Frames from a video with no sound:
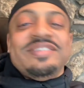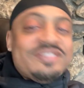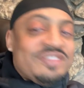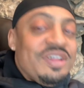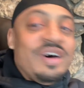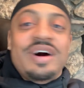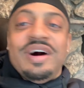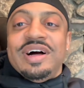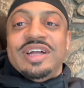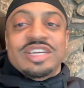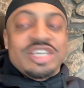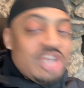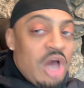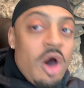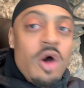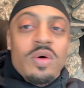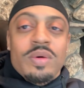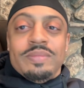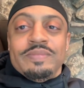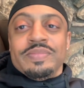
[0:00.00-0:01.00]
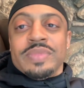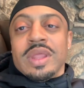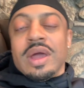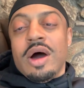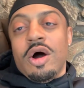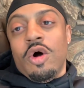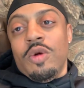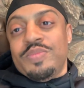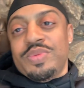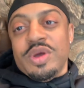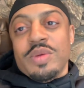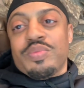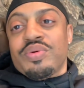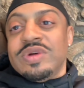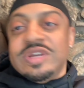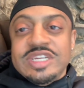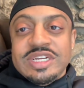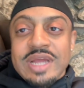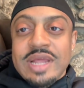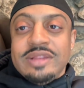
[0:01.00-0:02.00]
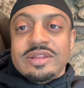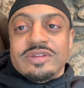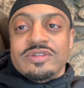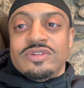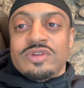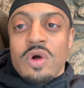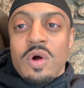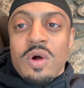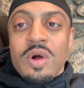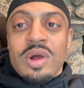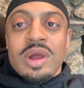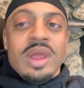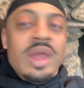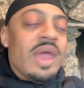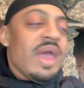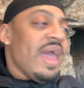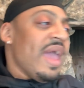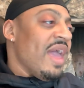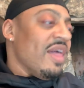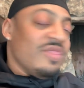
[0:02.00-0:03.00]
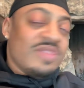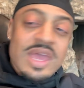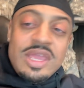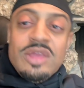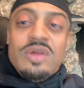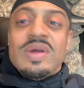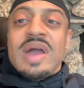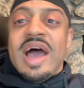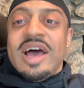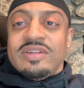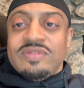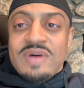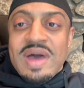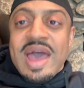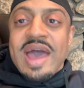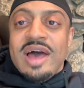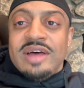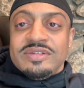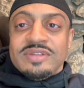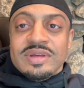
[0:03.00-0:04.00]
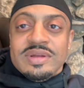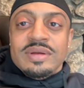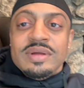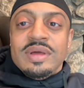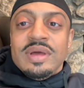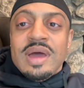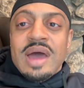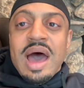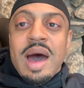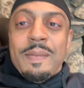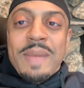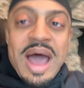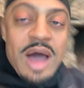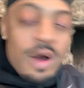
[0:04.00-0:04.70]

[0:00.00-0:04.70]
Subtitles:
the adult. I hope you appreciate the story, and thank you guys for asking. I'm